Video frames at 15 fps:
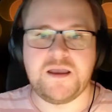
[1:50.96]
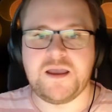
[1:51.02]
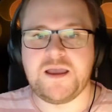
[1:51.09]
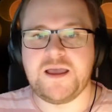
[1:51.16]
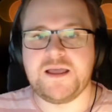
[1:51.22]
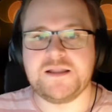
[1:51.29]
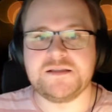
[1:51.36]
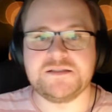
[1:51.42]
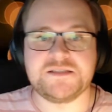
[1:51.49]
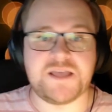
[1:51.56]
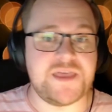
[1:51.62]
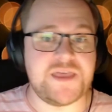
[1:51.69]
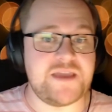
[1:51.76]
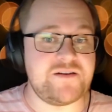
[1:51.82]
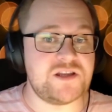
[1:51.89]
And
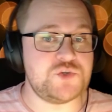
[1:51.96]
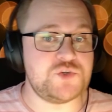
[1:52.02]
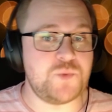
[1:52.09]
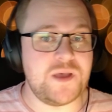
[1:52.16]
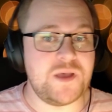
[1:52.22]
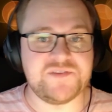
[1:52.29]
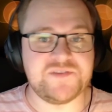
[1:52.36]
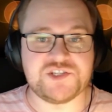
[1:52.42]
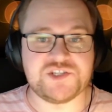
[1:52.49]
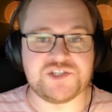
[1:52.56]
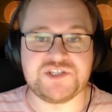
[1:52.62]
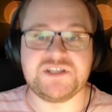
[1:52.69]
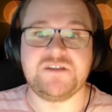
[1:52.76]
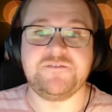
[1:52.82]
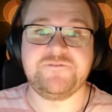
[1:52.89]
there are 12
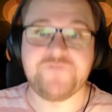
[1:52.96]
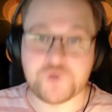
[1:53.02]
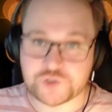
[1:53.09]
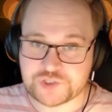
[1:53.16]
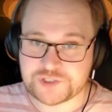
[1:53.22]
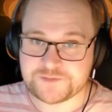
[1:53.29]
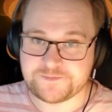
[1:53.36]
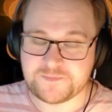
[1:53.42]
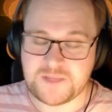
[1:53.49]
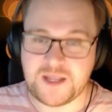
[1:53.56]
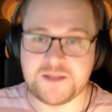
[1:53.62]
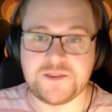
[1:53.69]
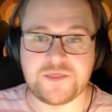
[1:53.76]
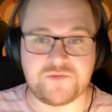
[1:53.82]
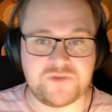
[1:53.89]
inches in a foot
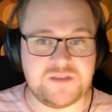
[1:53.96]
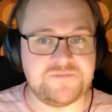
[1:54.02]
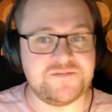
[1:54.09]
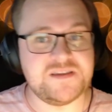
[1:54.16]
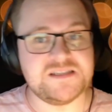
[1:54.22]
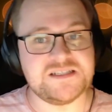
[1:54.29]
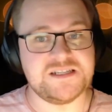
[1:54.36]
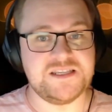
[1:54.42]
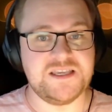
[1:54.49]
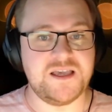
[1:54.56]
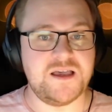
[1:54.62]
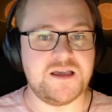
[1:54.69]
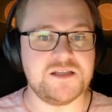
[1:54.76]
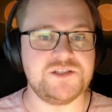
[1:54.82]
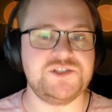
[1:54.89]
and 3 feet in a
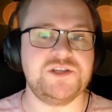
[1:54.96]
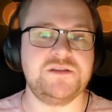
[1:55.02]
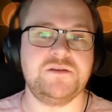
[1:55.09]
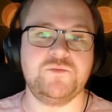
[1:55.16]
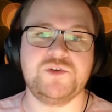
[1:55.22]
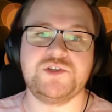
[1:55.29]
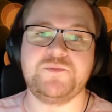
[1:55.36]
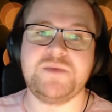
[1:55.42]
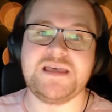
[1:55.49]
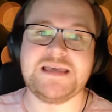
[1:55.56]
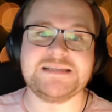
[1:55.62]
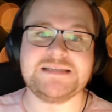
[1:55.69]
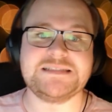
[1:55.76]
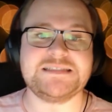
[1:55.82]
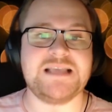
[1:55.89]
yard, which
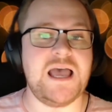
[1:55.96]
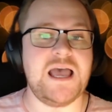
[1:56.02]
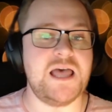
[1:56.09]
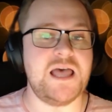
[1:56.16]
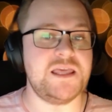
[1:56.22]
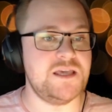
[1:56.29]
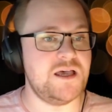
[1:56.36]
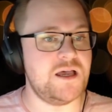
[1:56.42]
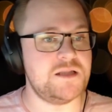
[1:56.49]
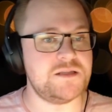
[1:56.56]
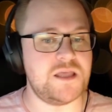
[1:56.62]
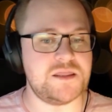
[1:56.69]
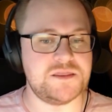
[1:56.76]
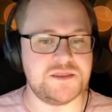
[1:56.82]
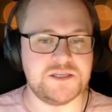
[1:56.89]
makes a yard
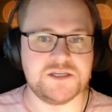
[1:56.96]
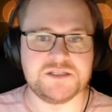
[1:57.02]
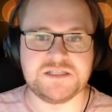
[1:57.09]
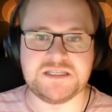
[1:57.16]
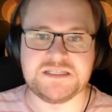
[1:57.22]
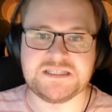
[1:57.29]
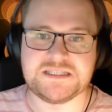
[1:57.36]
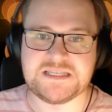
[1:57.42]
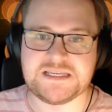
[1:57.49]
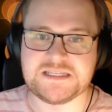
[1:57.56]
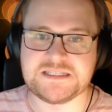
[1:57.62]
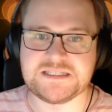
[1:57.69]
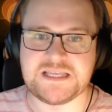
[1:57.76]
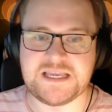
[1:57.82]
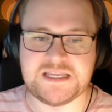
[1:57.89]

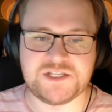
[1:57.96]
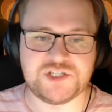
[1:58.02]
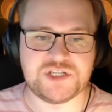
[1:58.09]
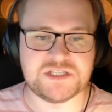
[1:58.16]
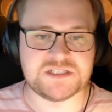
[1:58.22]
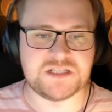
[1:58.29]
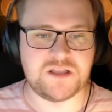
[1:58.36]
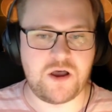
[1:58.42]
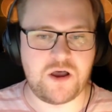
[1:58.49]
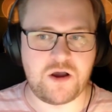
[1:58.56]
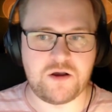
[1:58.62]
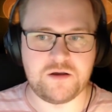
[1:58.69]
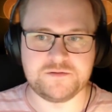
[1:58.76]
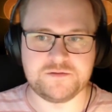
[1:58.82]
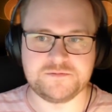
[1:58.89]
36 inches
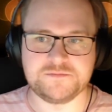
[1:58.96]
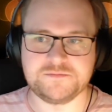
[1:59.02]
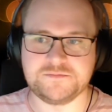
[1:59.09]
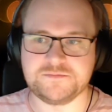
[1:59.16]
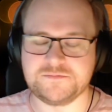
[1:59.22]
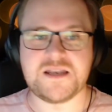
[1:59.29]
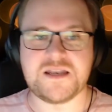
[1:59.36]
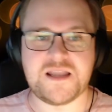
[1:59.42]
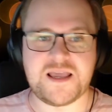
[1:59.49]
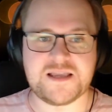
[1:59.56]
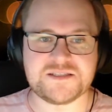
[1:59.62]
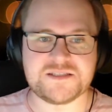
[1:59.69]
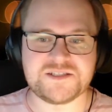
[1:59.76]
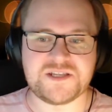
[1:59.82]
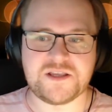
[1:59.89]
long.
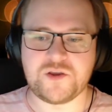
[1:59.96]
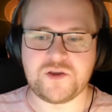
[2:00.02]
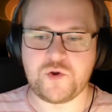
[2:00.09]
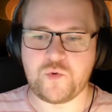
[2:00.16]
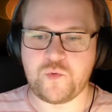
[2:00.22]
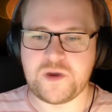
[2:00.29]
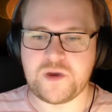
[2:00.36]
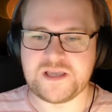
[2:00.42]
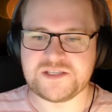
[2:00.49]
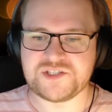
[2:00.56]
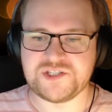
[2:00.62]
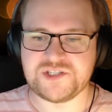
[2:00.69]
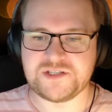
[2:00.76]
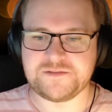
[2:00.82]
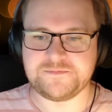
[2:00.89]
Next
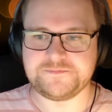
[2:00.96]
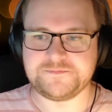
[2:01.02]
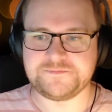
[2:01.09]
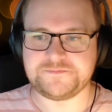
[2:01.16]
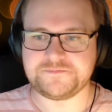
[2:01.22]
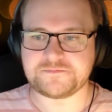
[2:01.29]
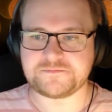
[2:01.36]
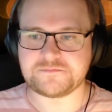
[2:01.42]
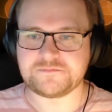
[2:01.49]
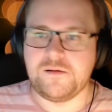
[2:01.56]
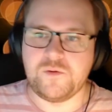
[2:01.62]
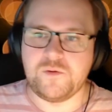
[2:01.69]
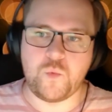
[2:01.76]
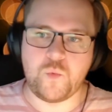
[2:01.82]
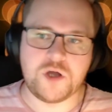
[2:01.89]
question.
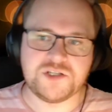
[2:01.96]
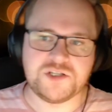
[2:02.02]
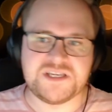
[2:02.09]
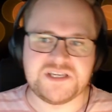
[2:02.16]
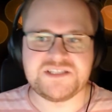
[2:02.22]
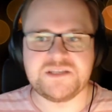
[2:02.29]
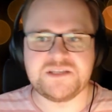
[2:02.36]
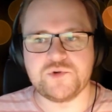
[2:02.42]
What is the